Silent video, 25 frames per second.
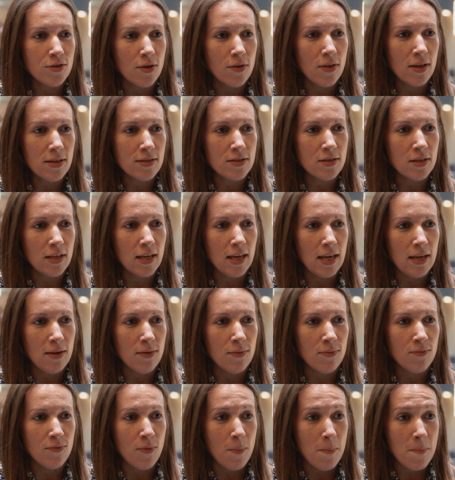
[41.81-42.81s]
So that's the
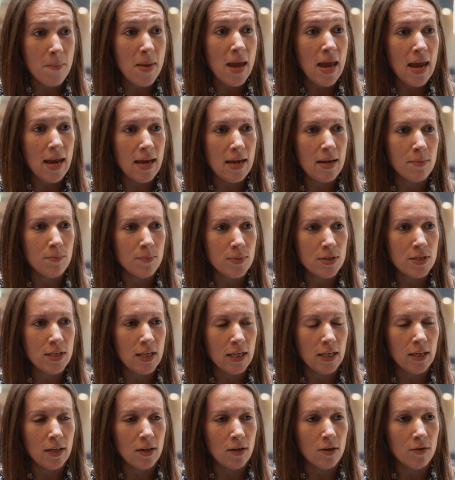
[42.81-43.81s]
key for me in
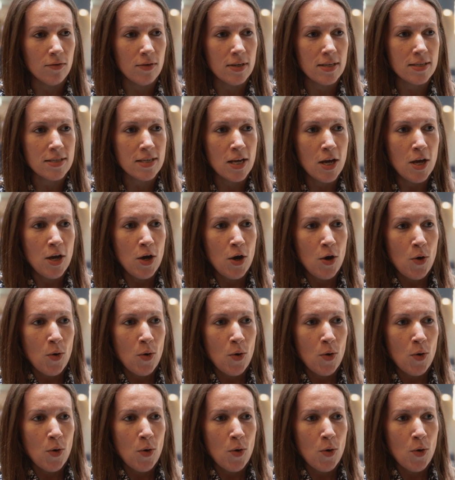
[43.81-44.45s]
particular, is